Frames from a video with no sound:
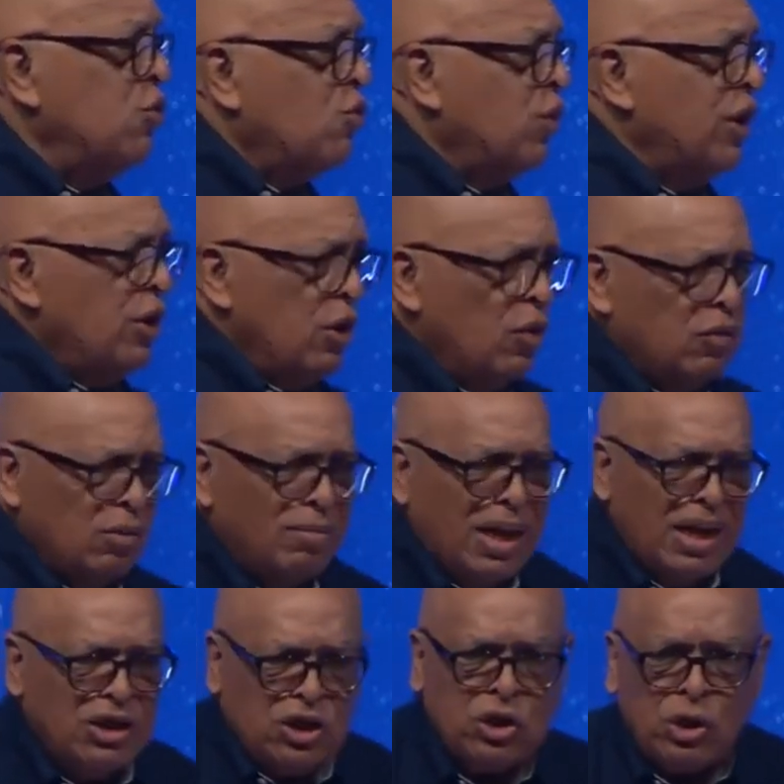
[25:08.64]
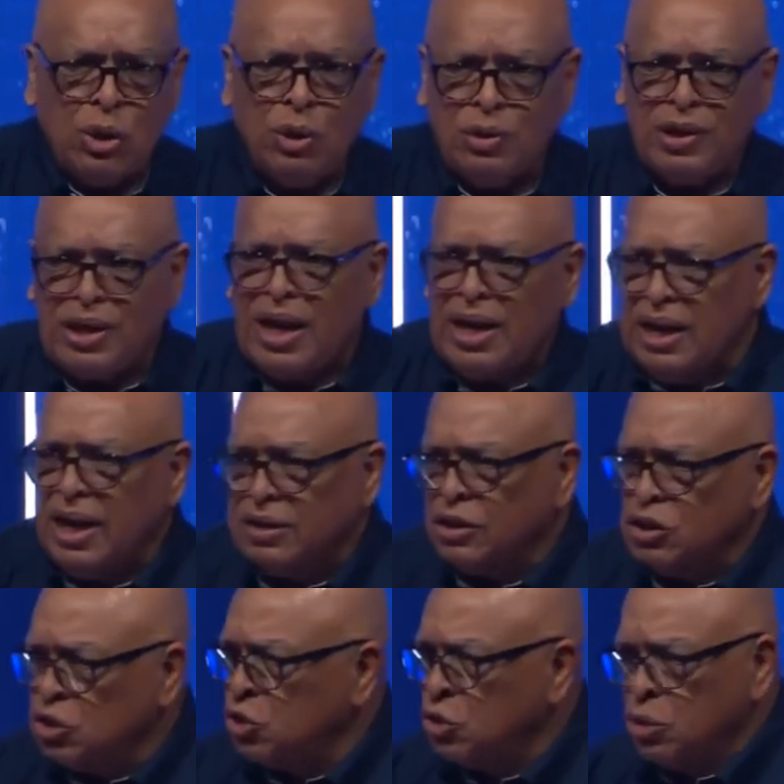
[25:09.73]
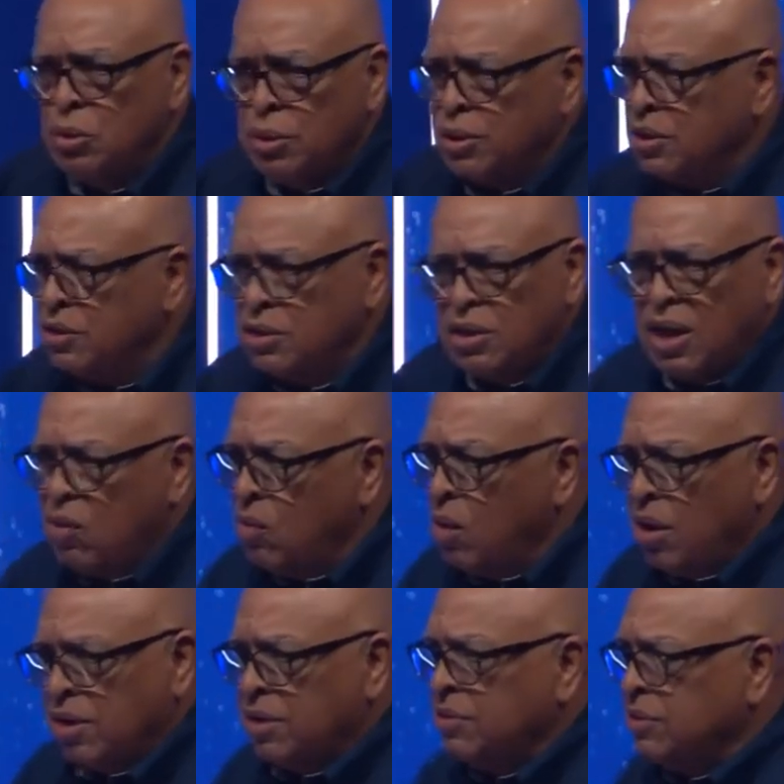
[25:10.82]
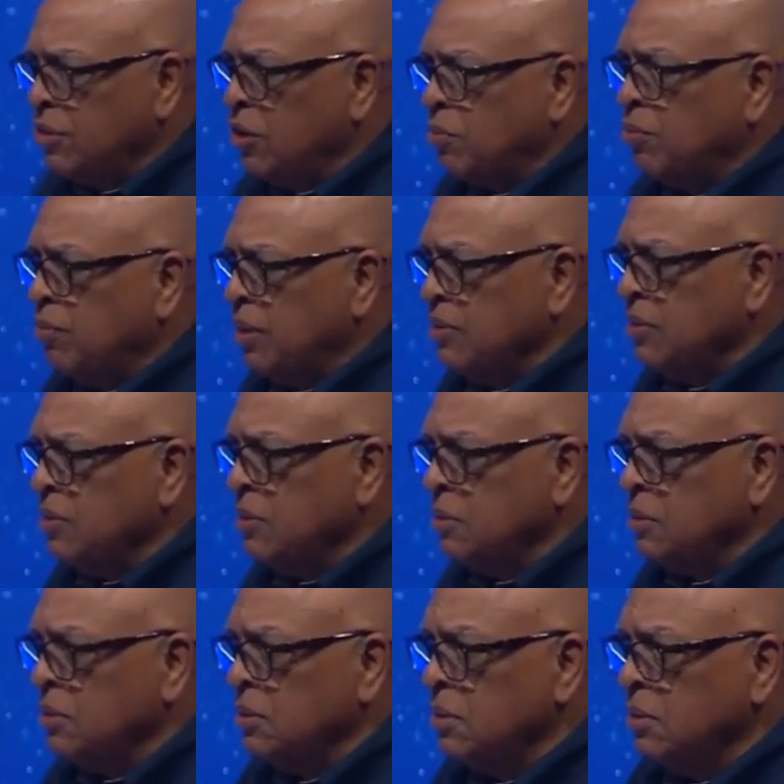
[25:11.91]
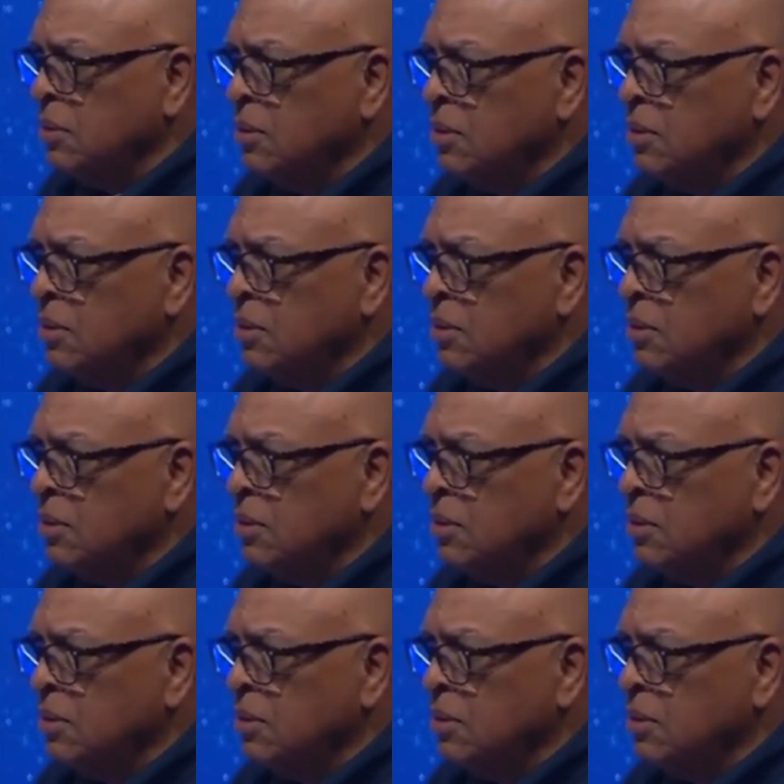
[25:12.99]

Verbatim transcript: have you written over my soul that I need to steward until I walk into your presence?